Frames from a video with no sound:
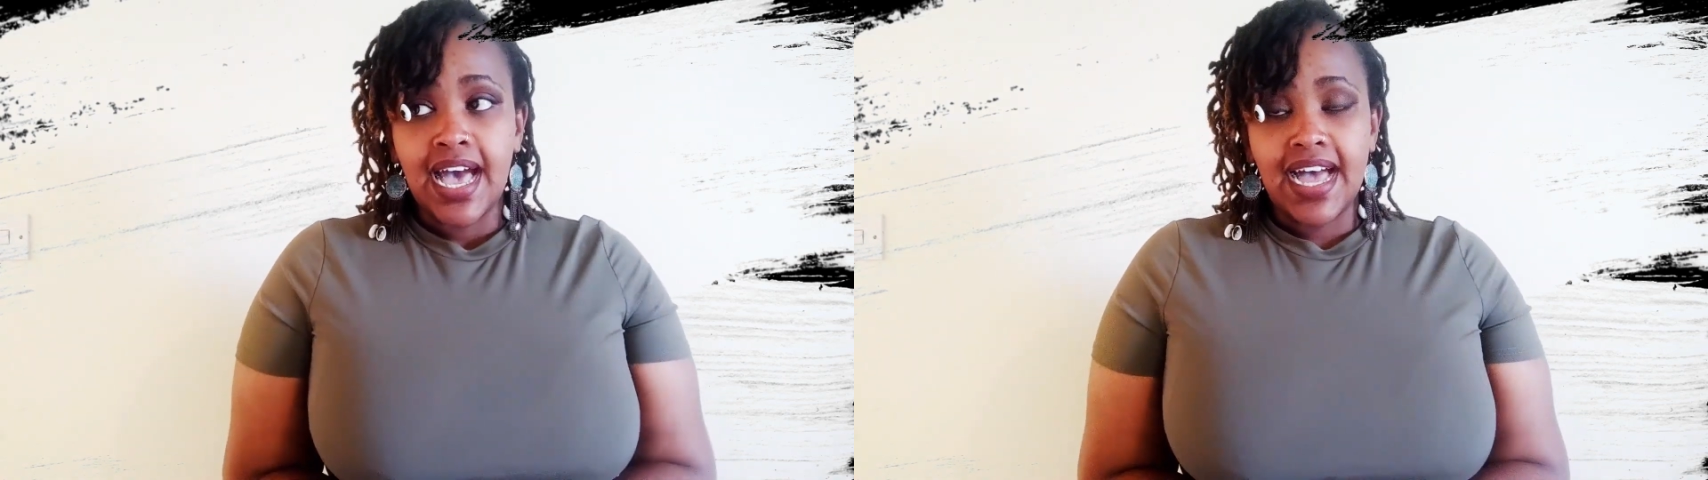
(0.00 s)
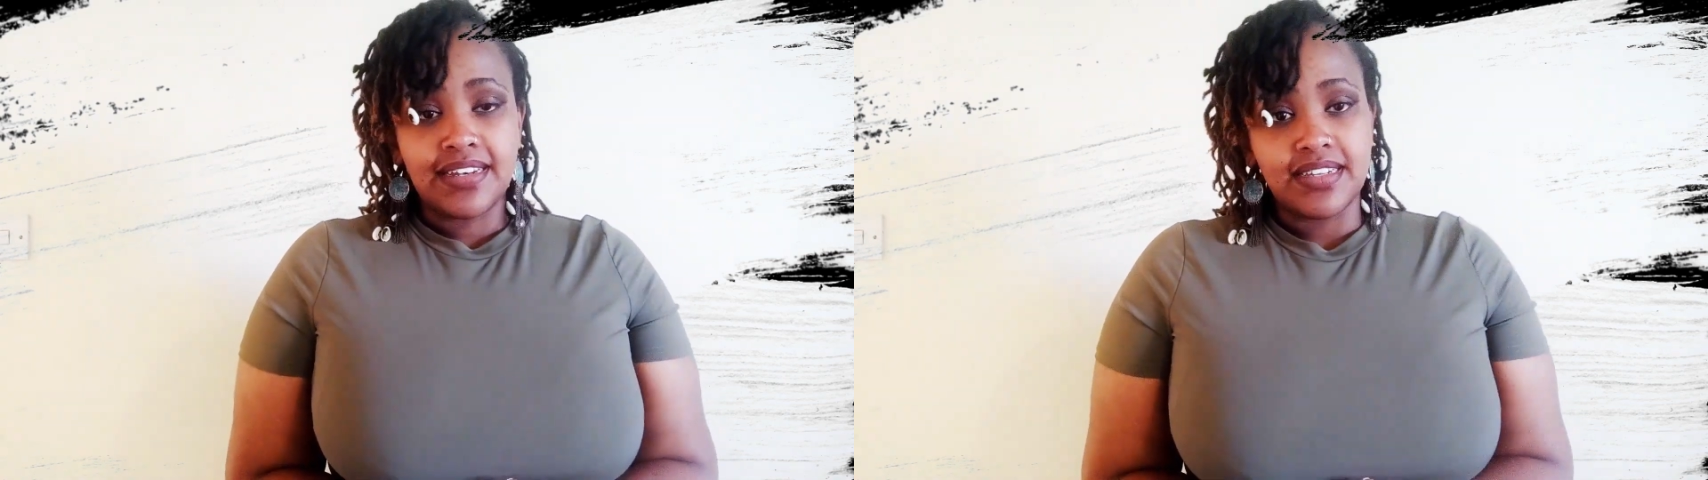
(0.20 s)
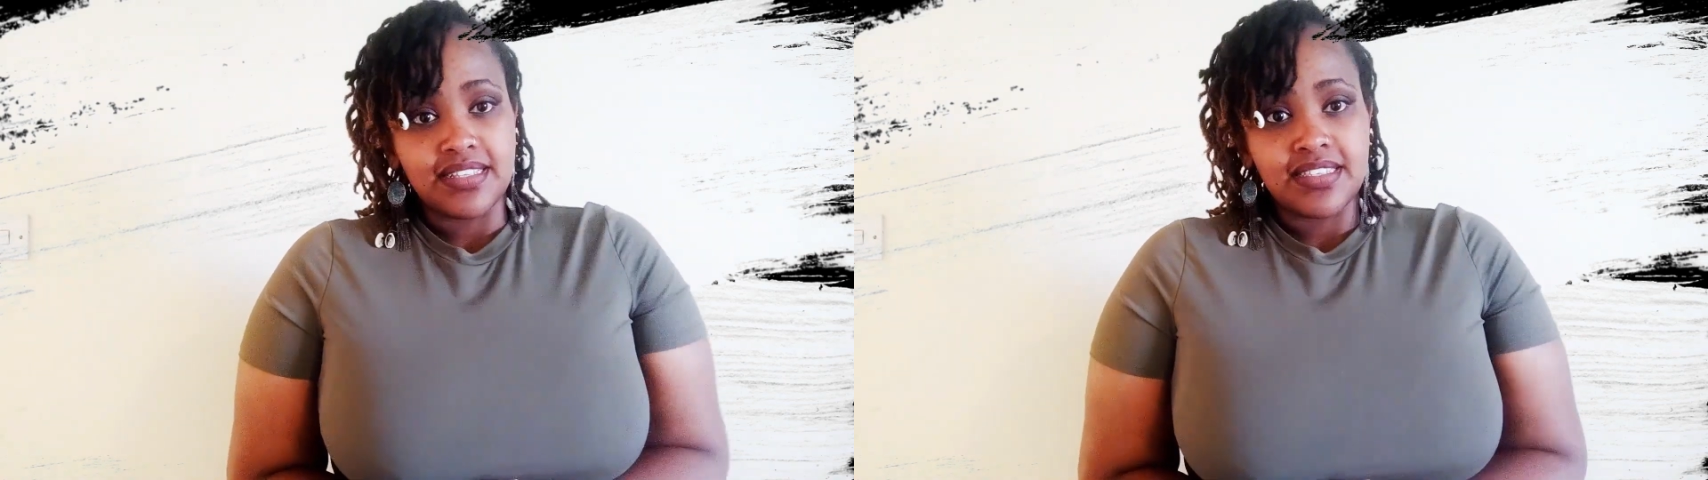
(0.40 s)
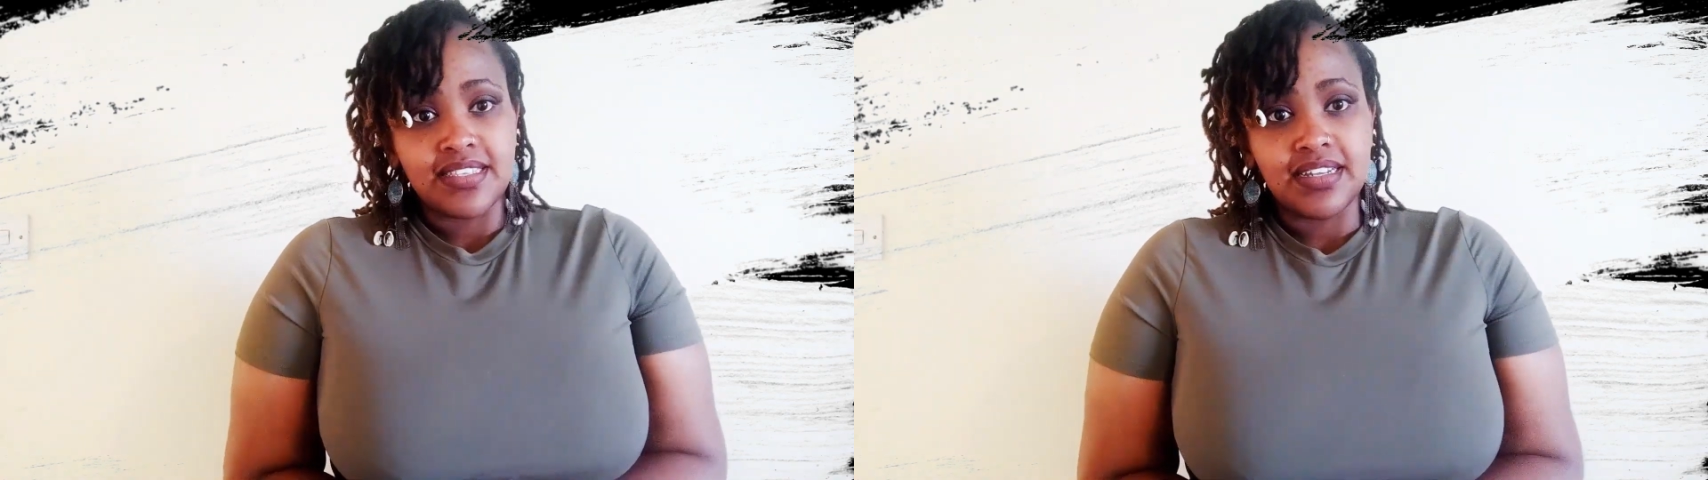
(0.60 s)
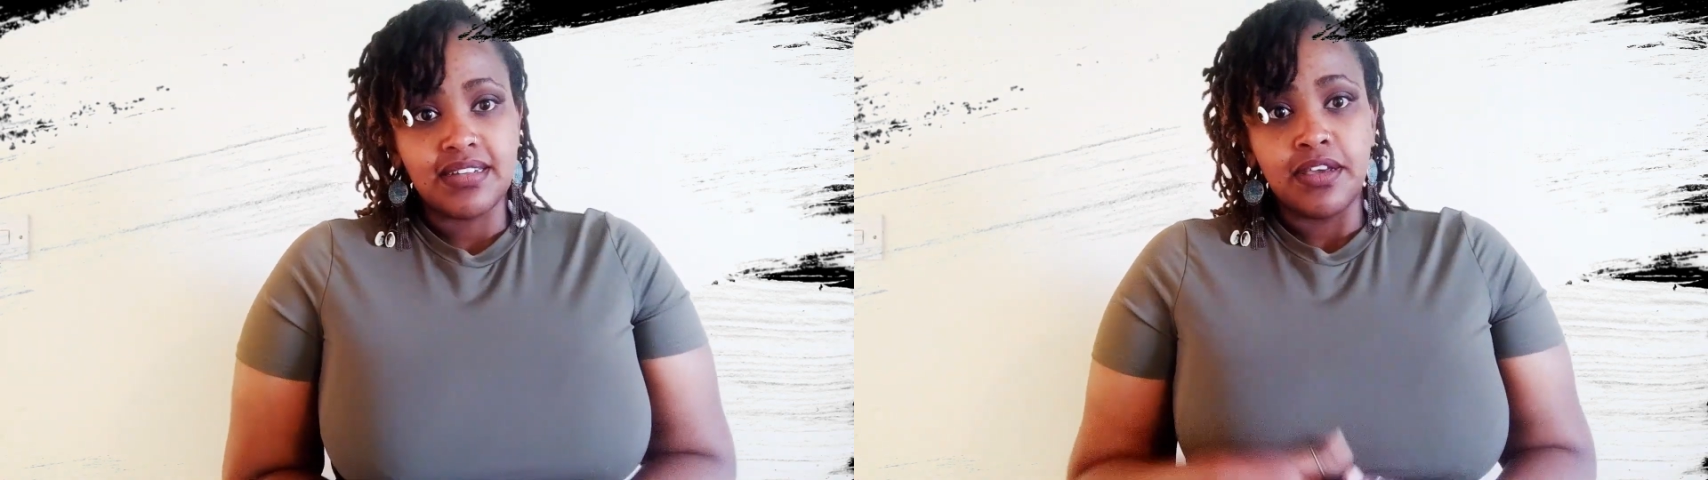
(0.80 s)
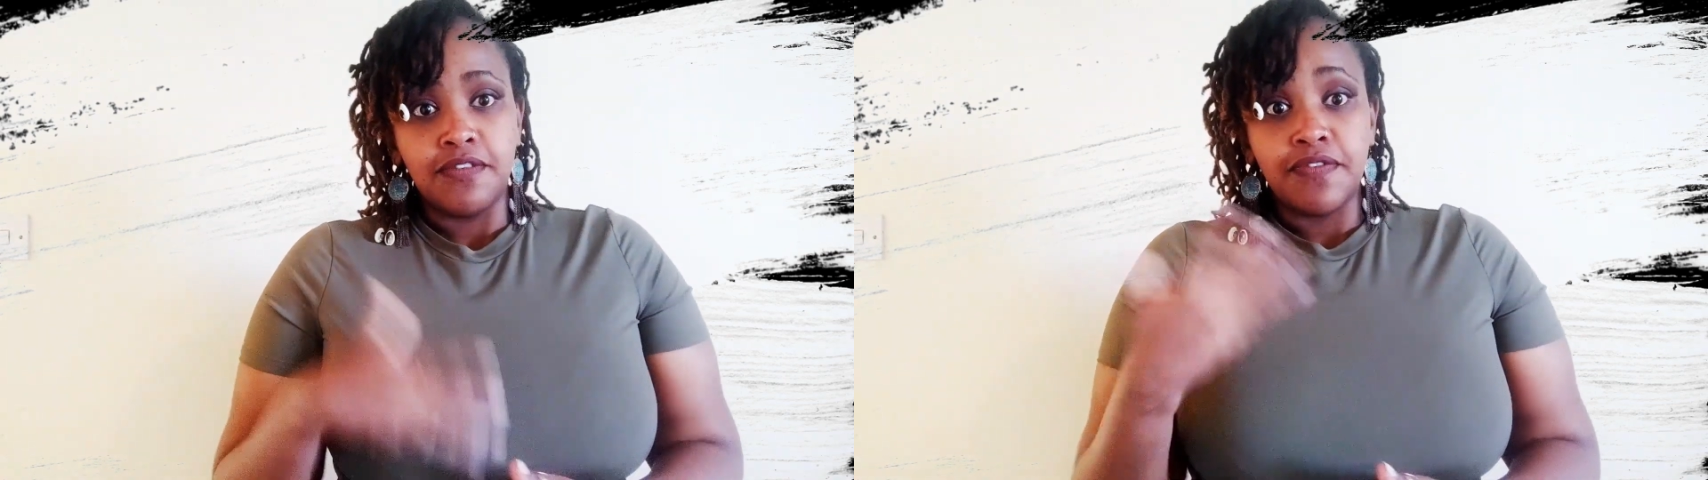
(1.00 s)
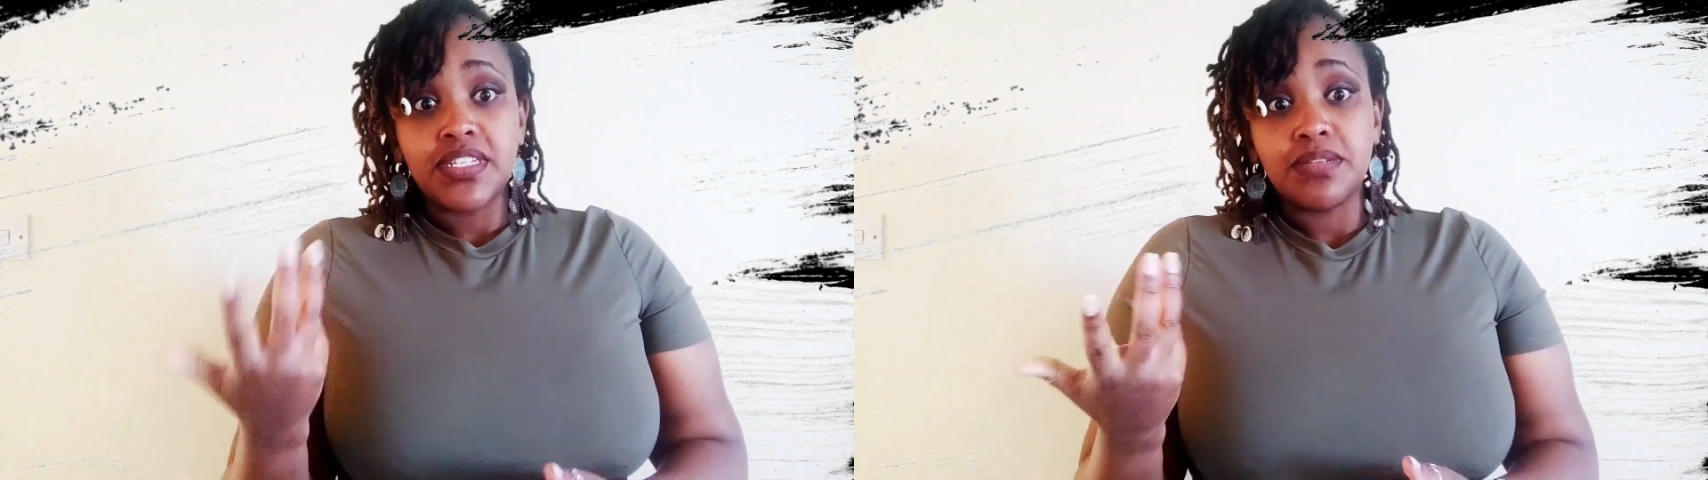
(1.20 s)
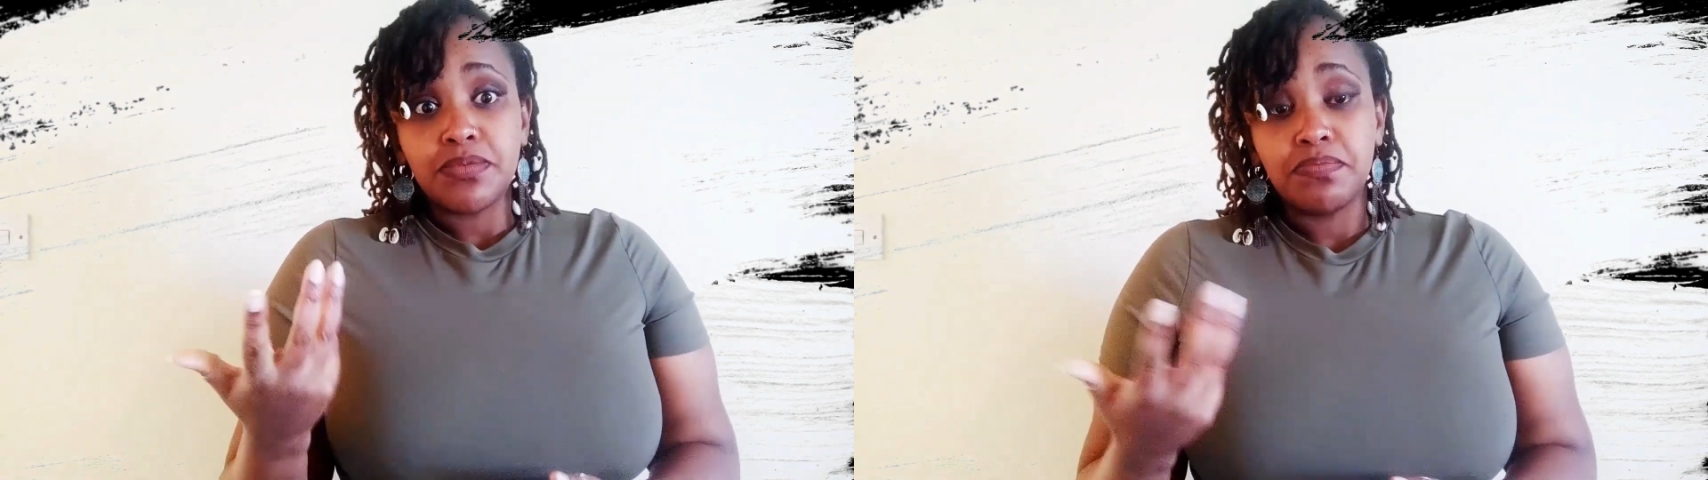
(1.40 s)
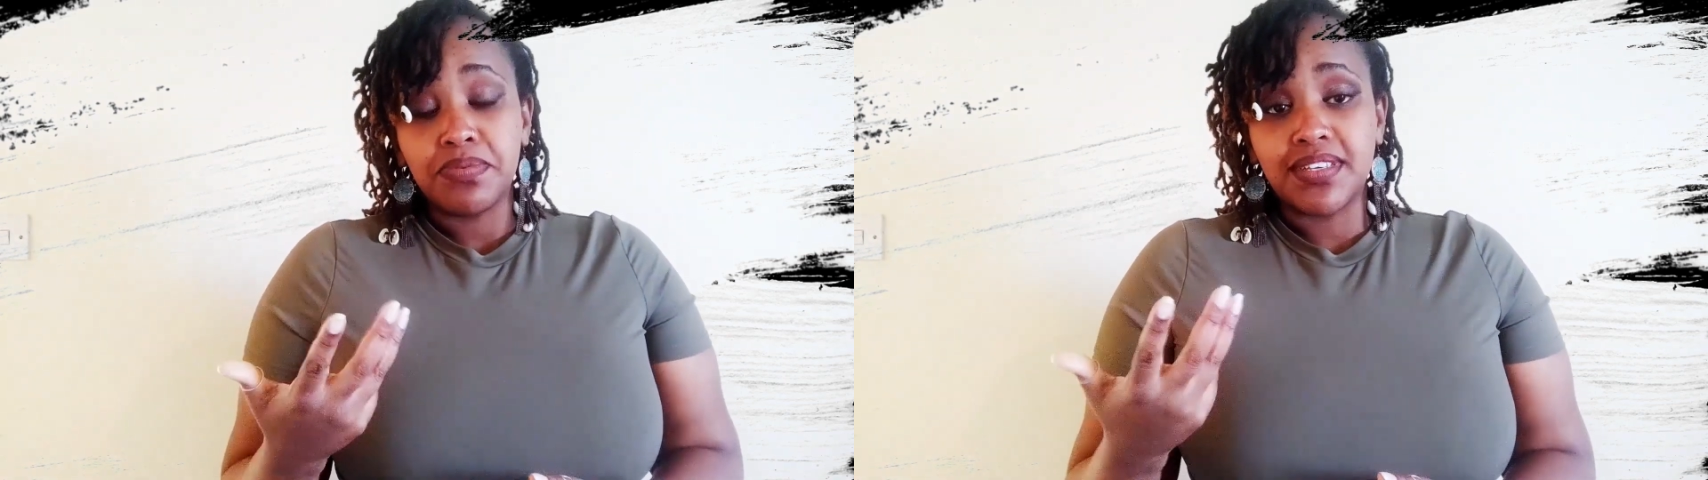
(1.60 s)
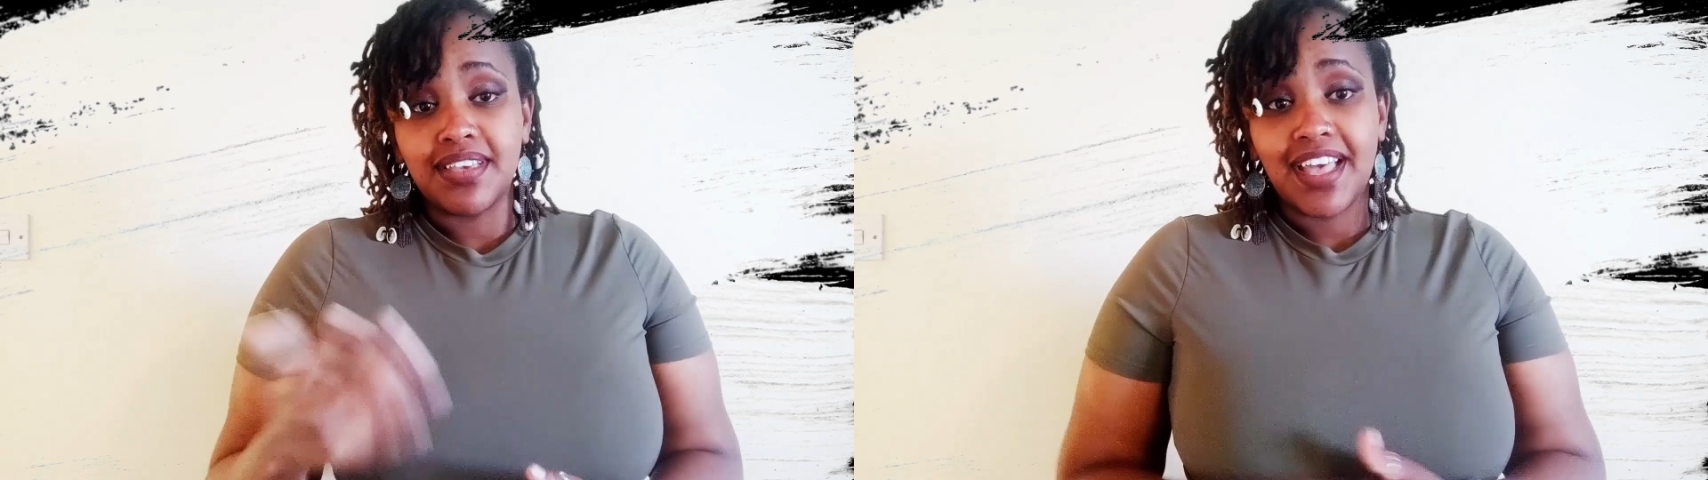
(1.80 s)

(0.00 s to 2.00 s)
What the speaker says: and it said vitamin B